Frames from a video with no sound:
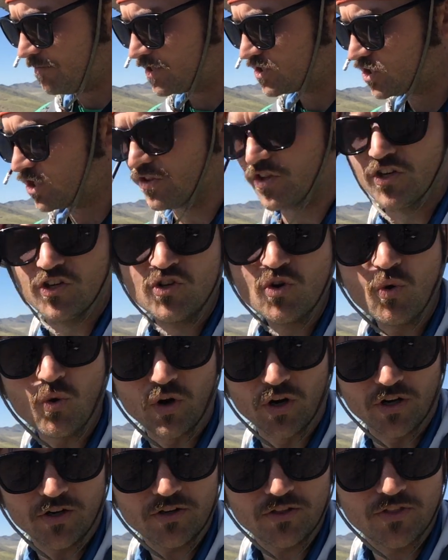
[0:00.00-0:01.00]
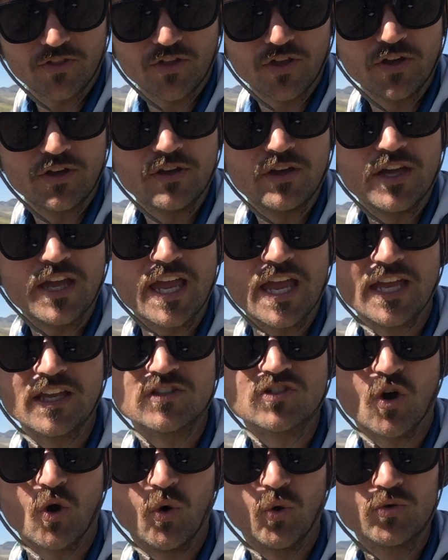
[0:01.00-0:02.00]
to the north
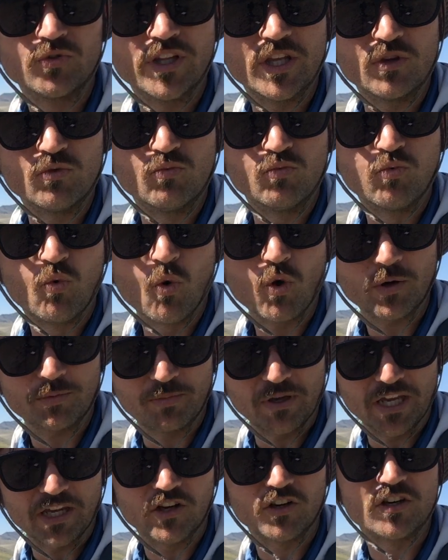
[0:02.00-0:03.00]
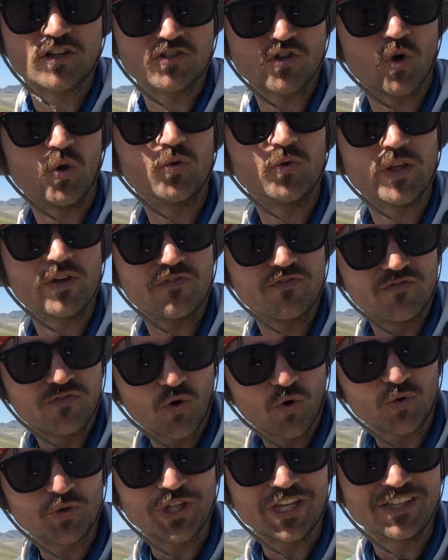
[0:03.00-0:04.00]
is only warping, or is only
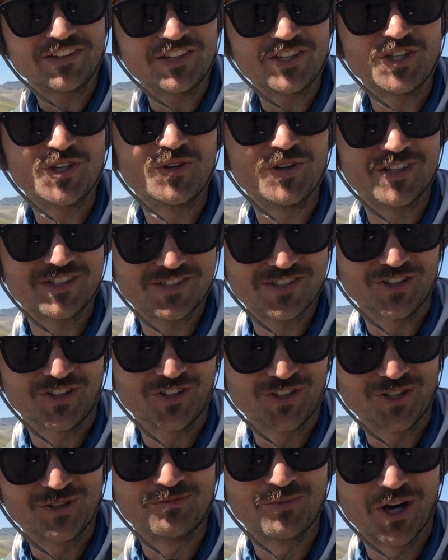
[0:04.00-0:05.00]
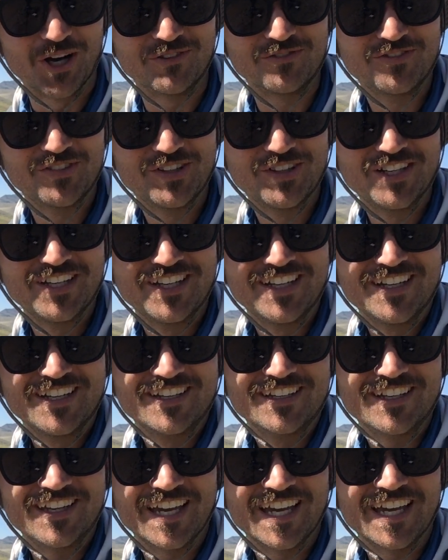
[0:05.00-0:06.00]
folding the units that are above.
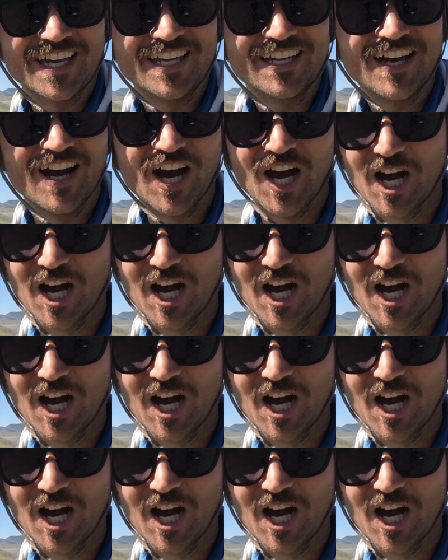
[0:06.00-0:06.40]
Okay,